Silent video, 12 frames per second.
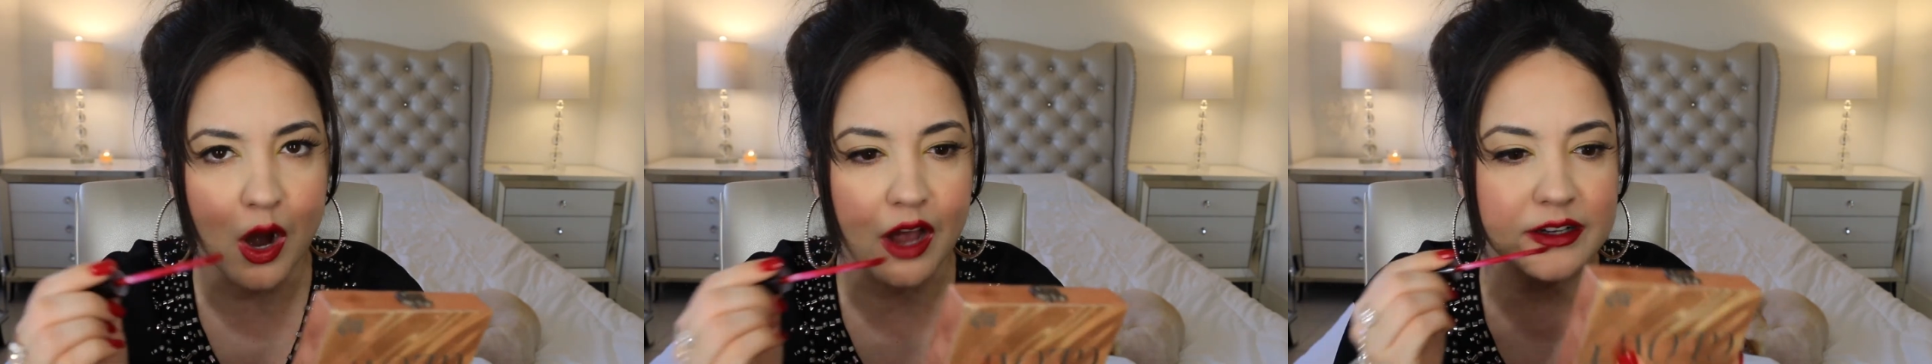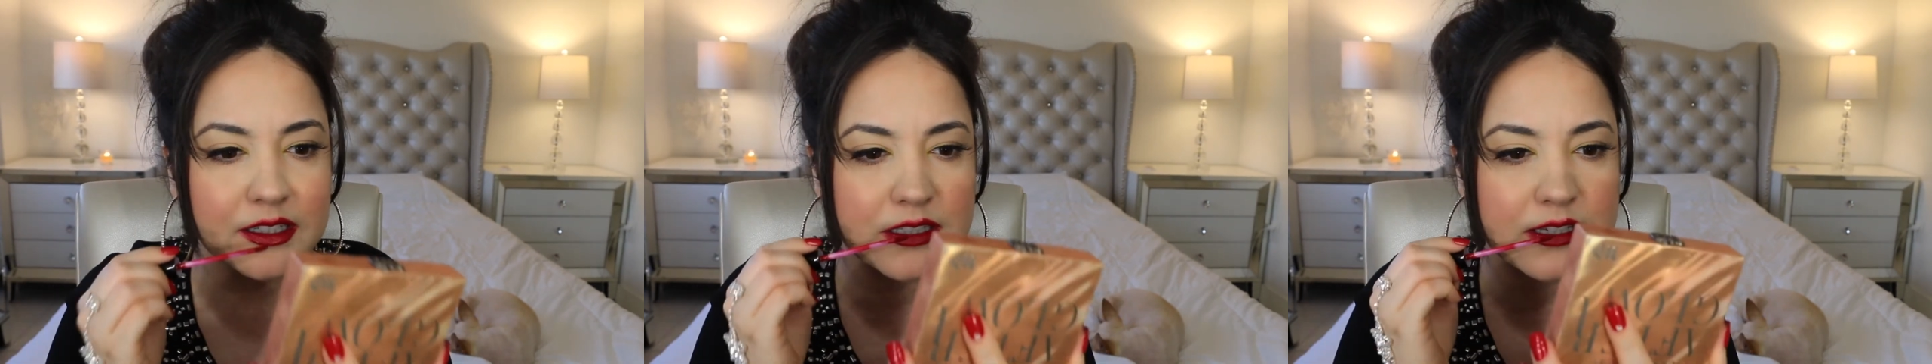
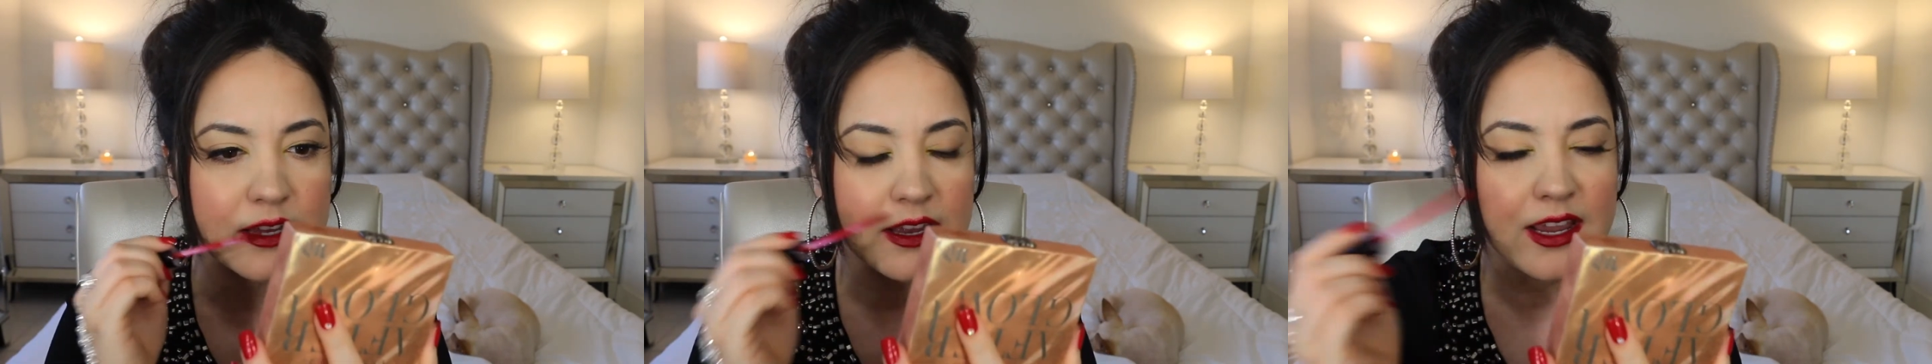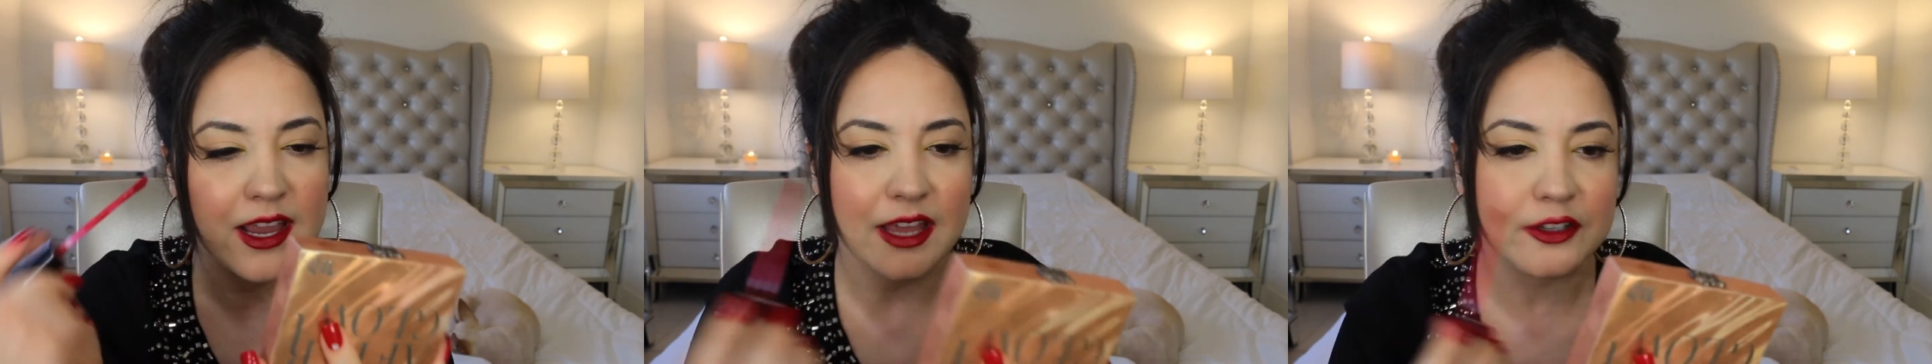product
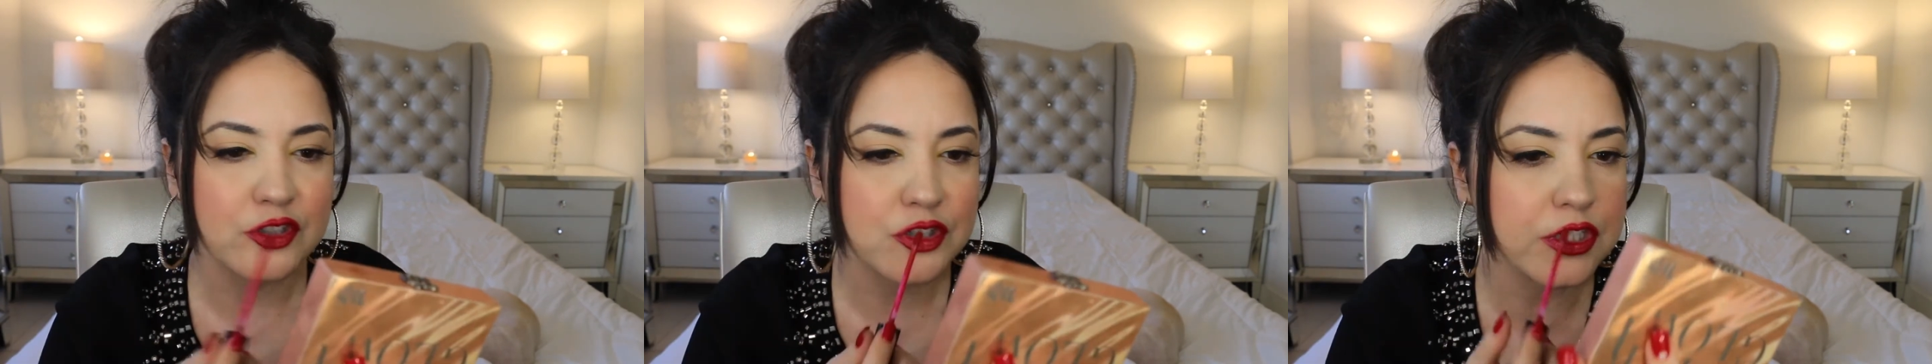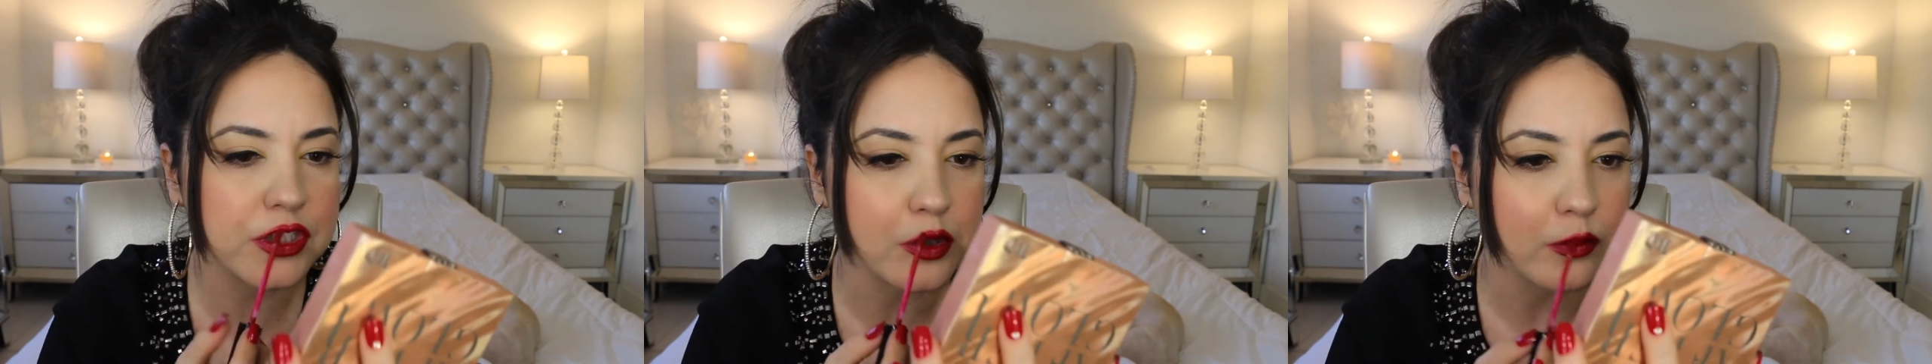and it's
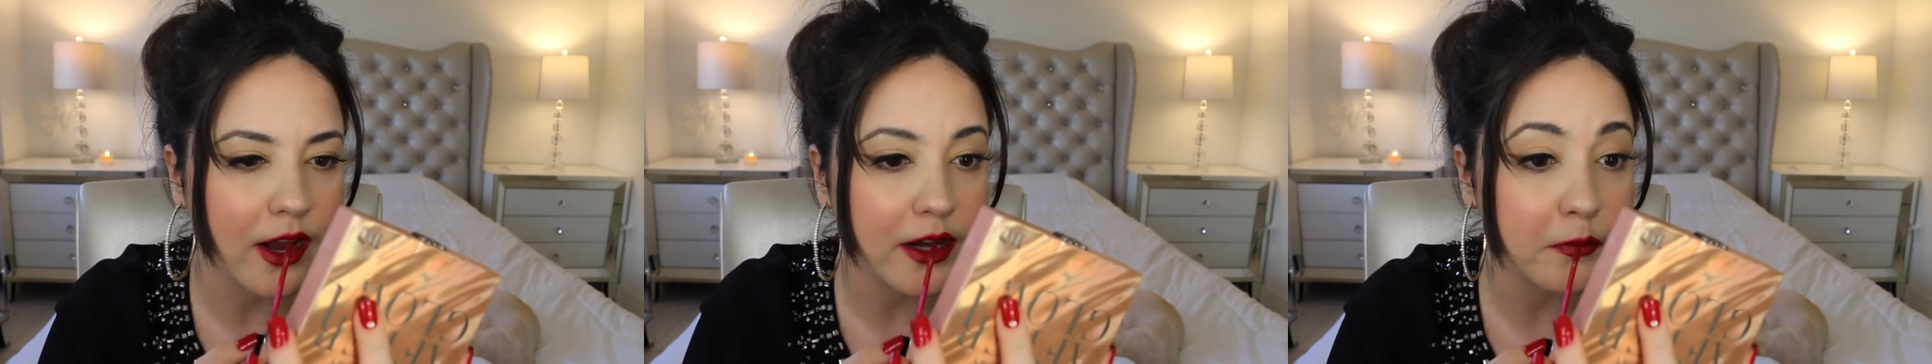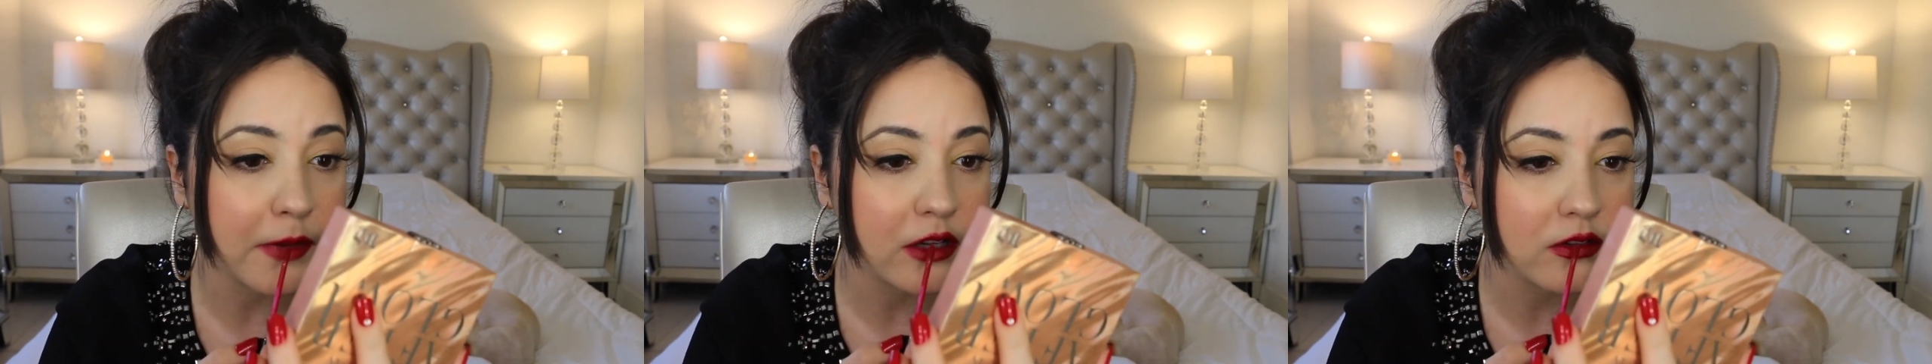just the
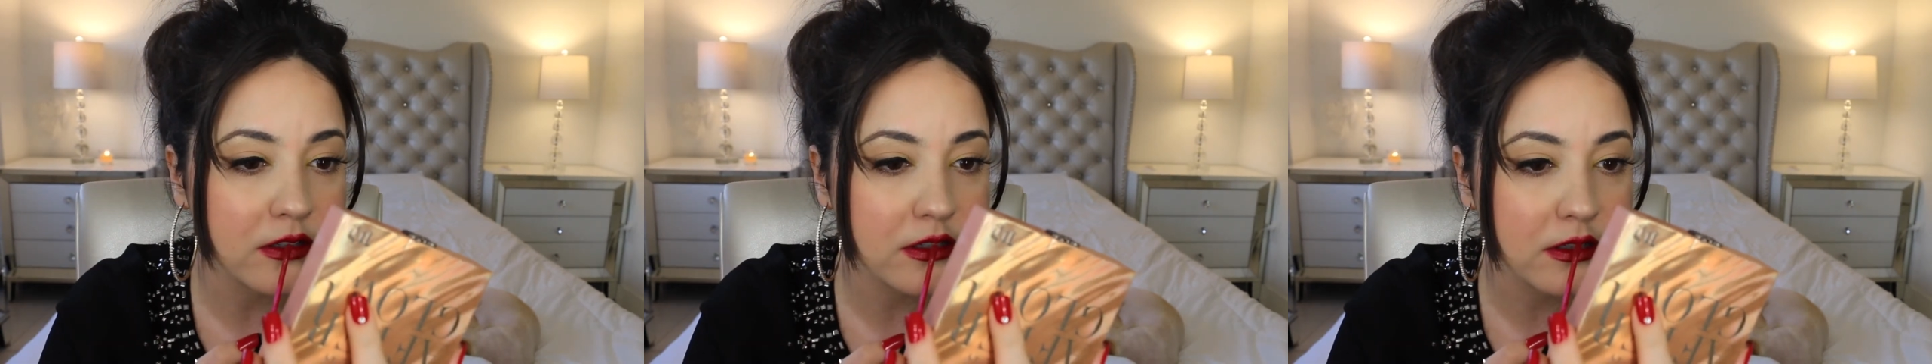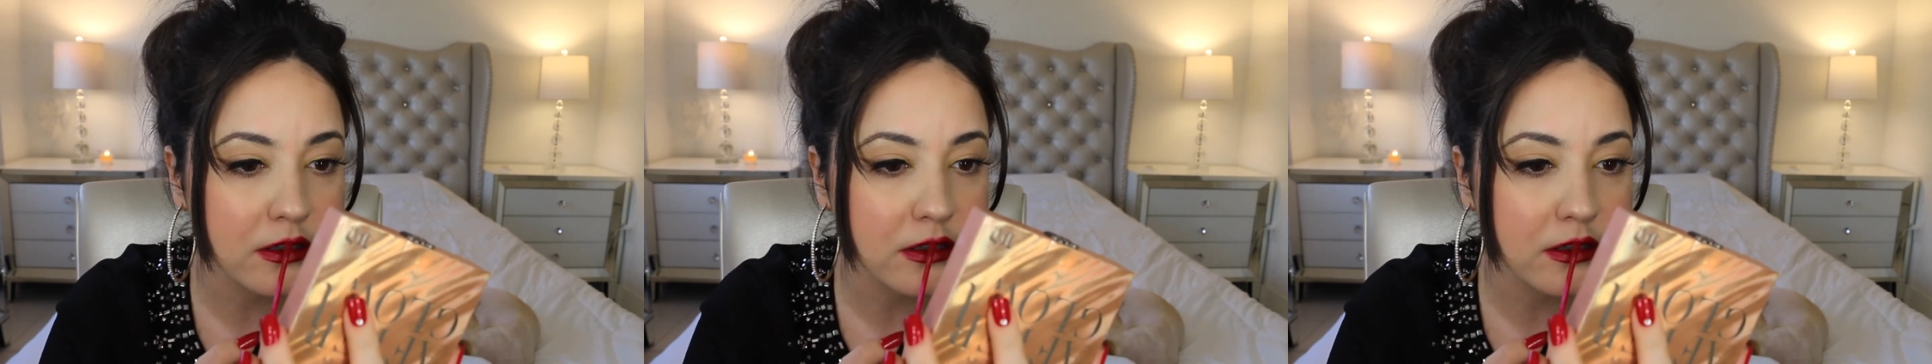right amount.